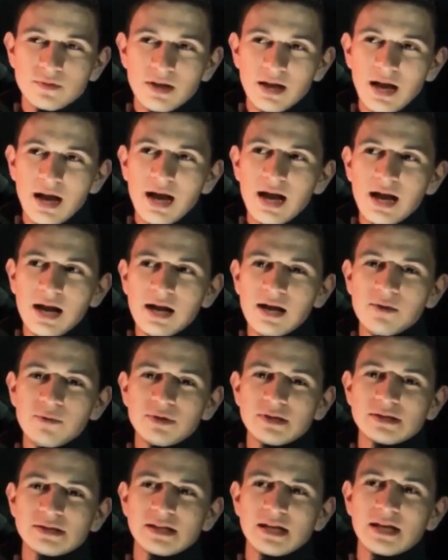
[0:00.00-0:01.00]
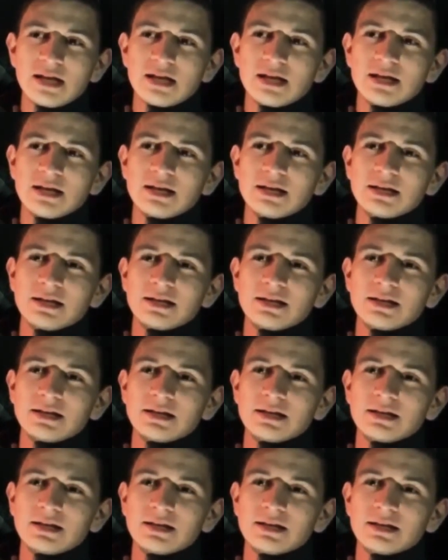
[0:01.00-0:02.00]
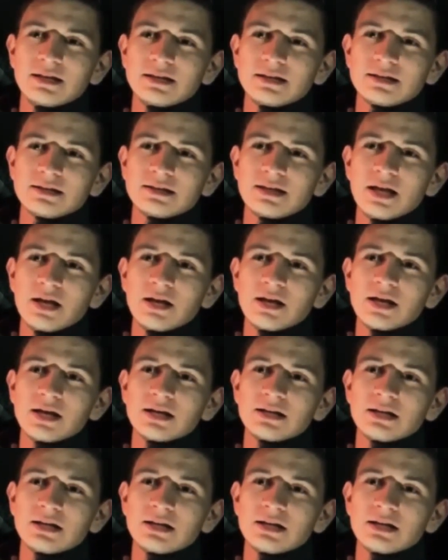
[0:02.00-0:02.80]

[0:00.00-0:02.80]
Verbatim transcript: I would say There,